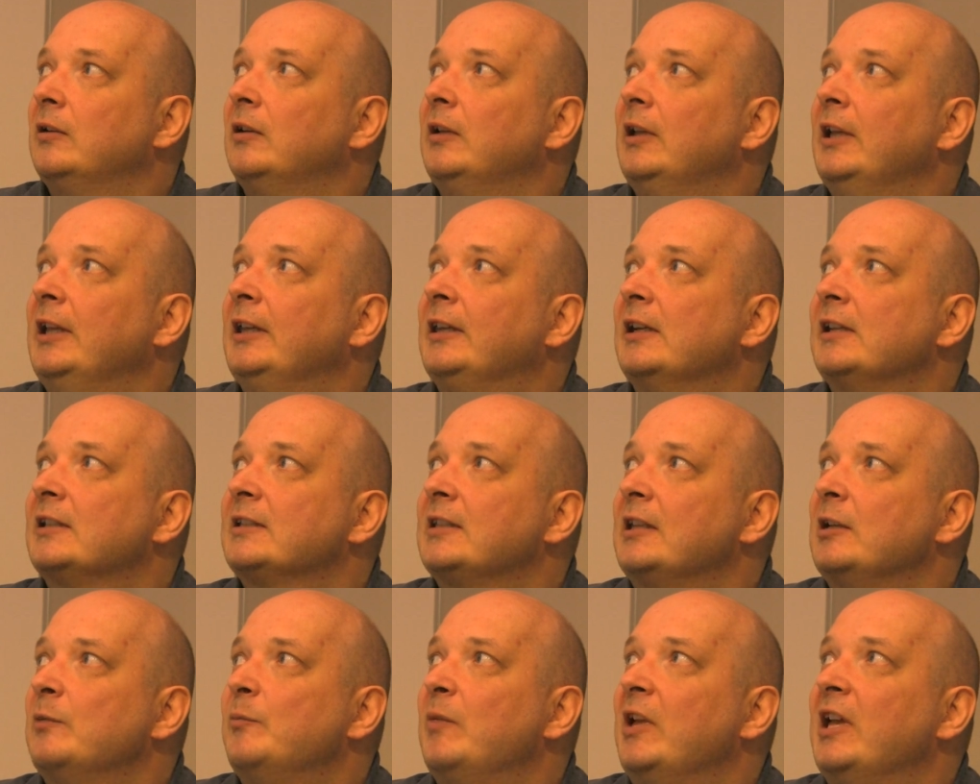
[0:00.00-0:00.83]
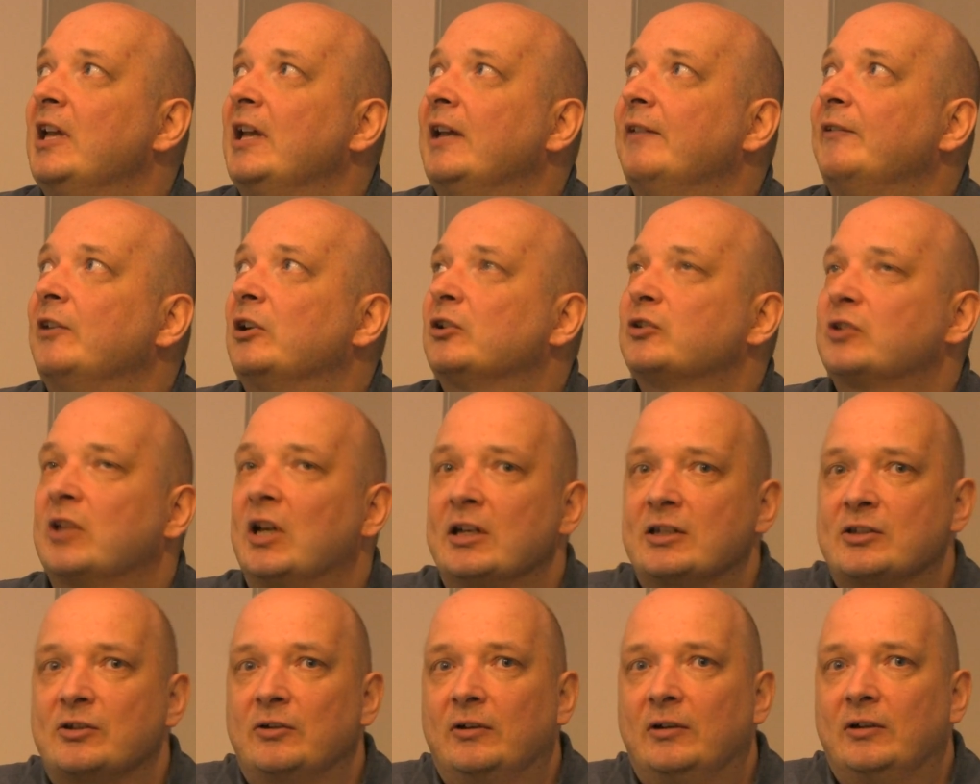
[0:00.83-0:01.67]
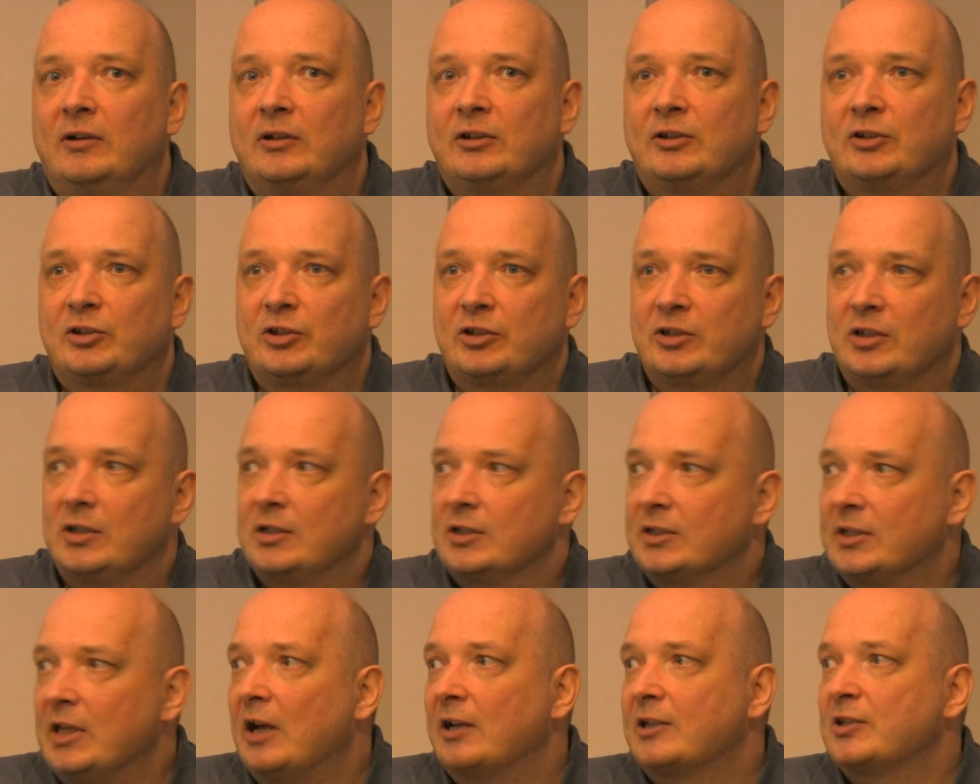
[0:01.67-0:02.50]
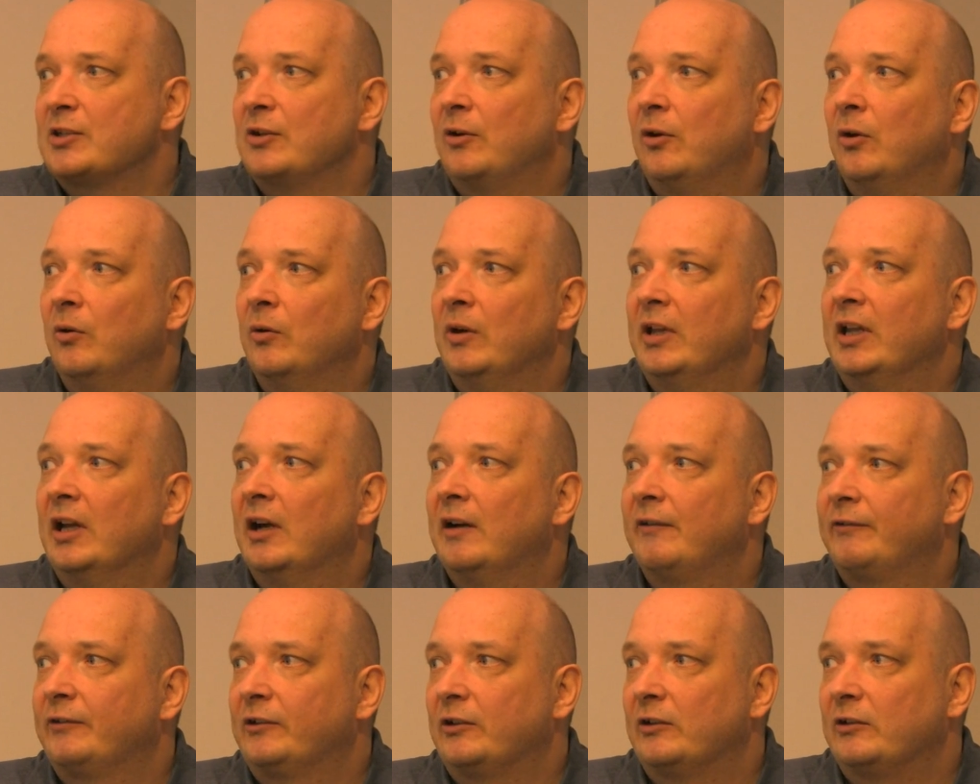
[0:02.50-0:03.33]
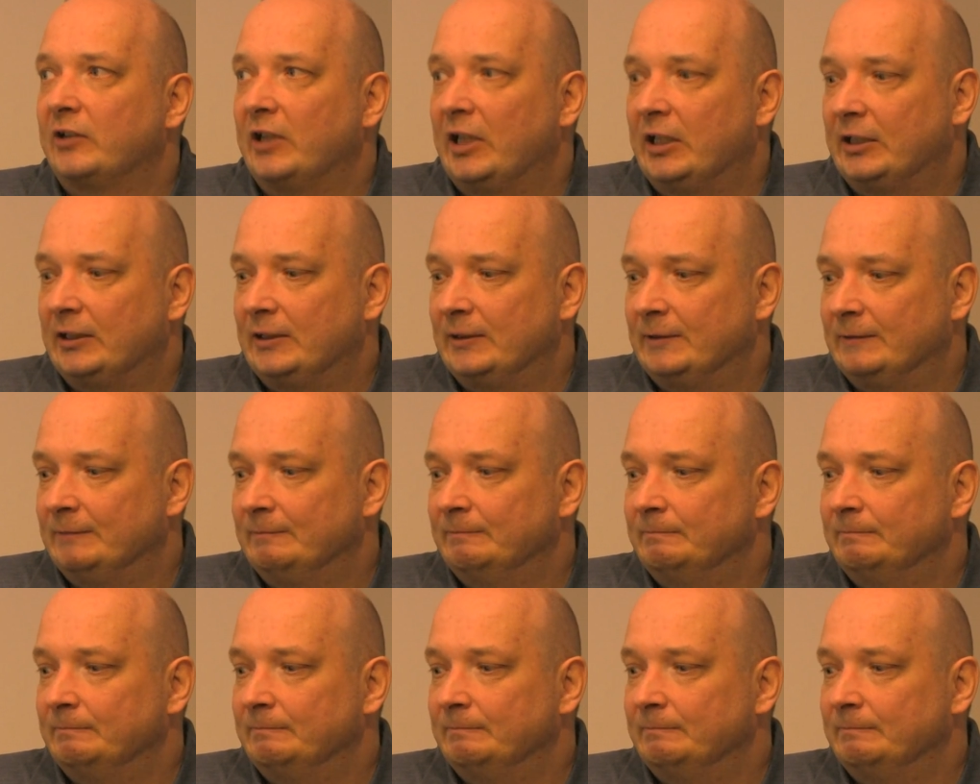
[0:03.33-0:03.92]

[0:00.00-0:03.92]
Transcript: interesting behavior starts only after that.